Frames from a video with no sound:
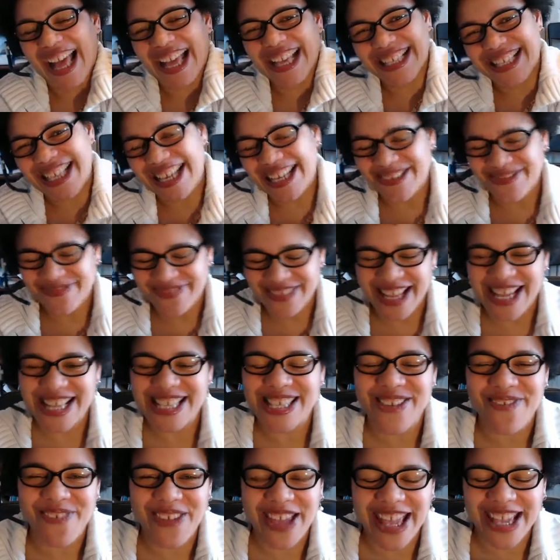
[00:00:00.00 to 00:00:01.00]
Yep,
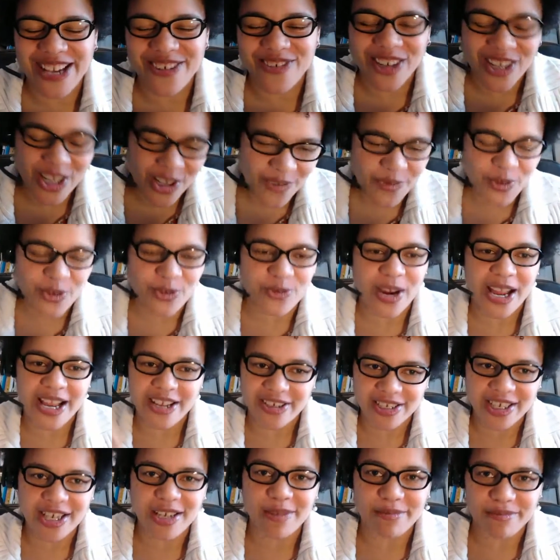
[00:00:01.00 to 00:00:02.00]
that's me. Well, if you
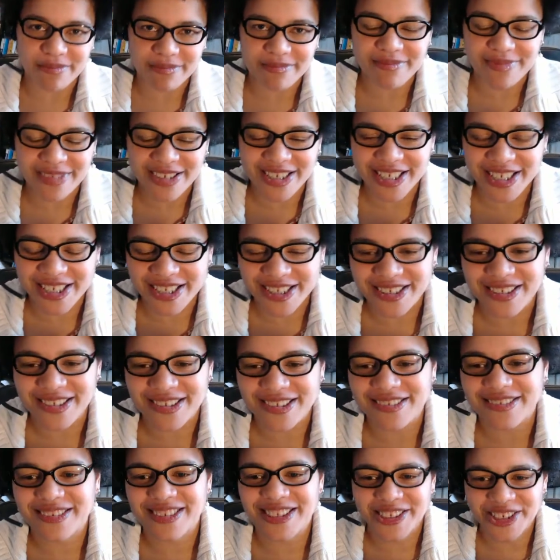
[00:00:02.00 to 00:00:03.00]
round up to,
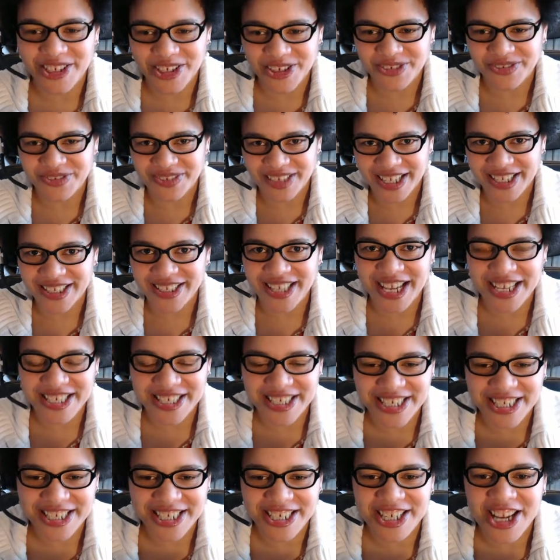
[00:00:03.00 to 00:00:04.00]
that
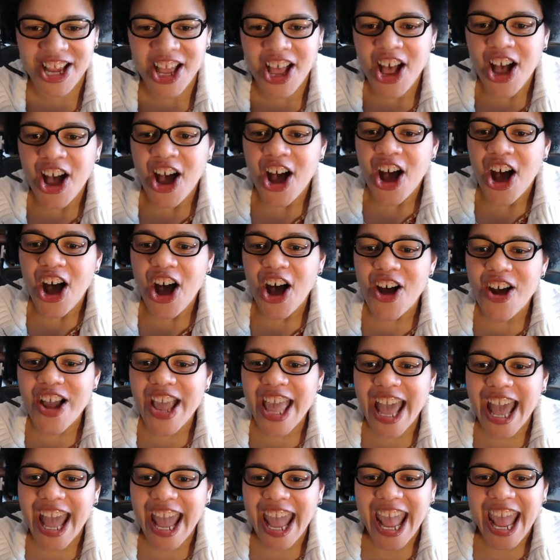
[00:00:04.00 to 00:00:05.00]
last inch.
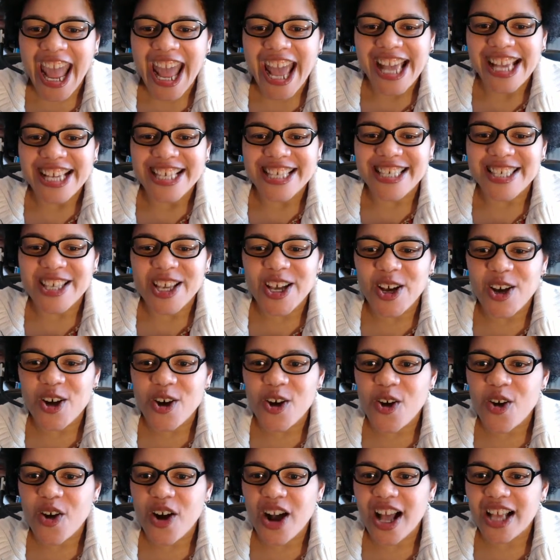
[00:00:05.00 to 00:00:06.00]
Okay,
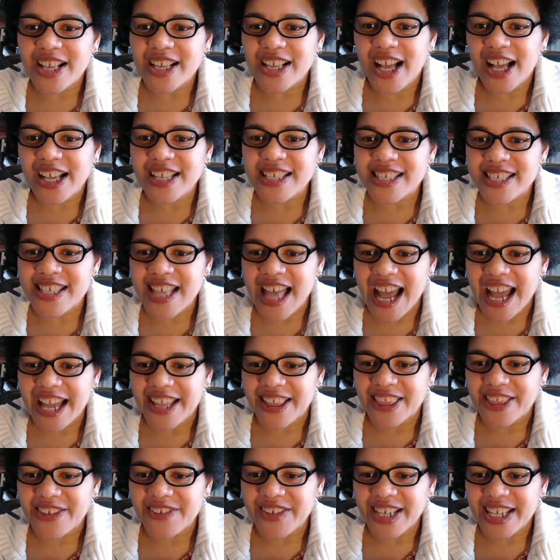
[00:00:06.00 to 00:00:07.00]
so
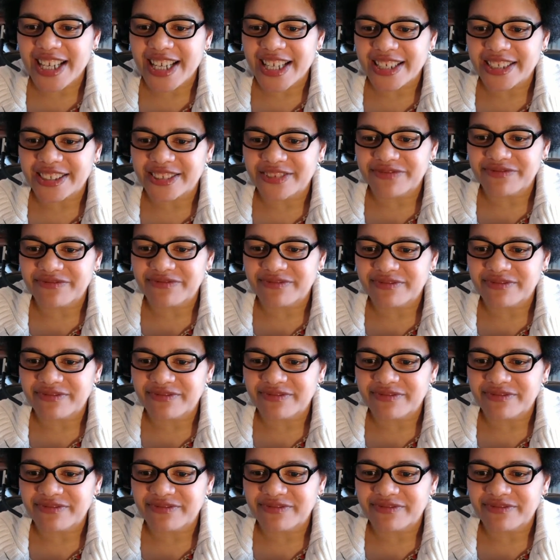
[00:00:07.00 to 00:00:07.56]
slide 3.